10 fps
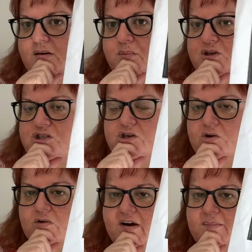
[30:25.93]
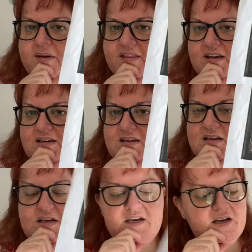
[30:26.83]
paternal grandmother,
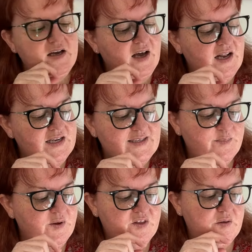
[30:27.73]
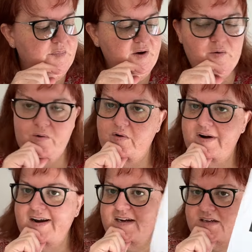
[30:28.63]
Elizabeth Beryl
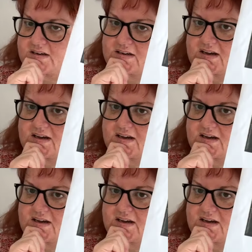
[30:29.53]
Green,